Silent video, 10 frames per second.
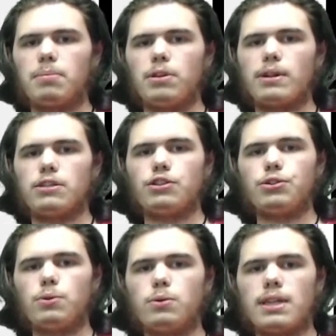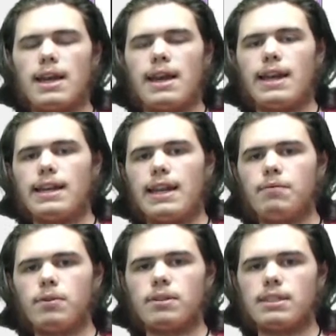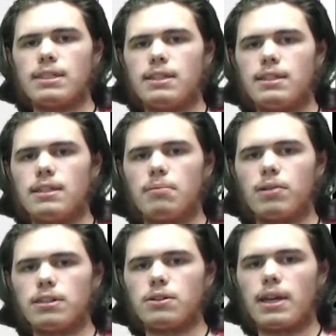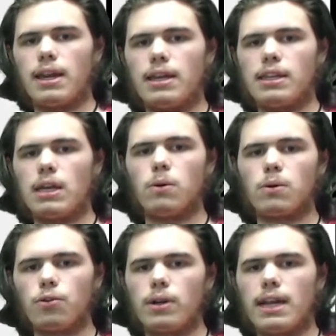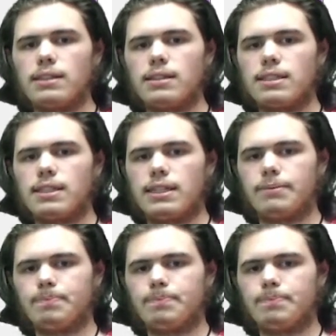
You can choose a name for the scene and press OK, and that will create the scene.